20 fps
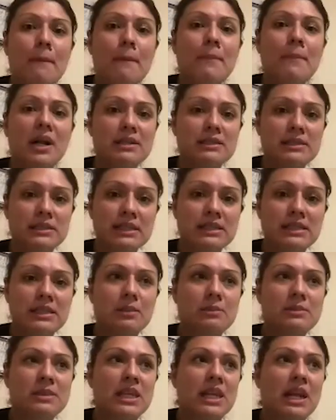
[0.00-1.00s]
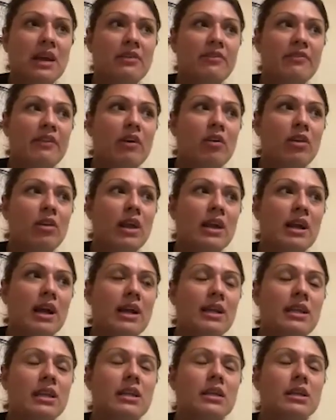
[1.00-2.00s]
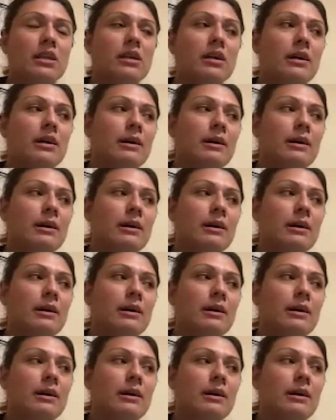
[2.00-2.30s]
body systems that I felt like I needed